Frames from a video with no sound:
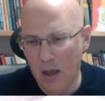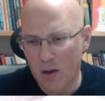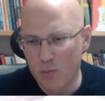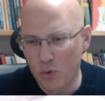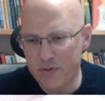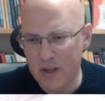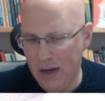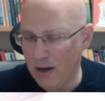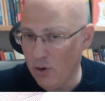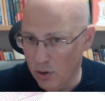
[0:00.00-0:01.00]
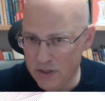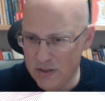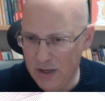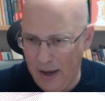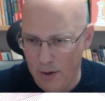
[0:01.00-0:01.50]
Moves that are not
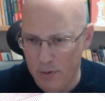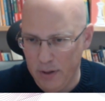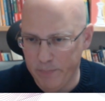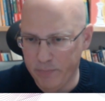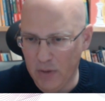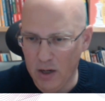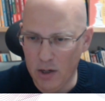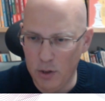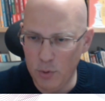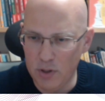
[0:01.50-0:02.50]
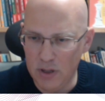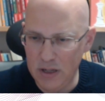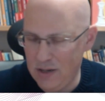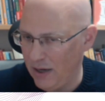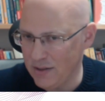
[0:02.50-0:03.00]
scary include e
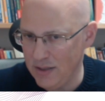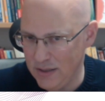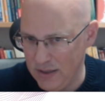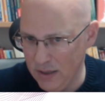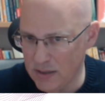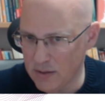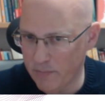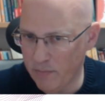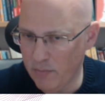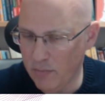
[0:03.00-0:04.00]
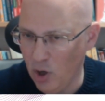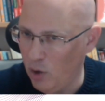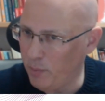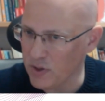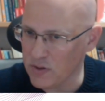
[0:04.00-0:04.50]
takes d6, en
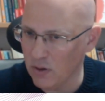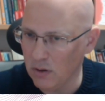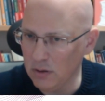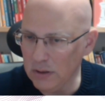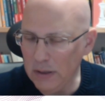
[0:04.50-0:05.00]
passant.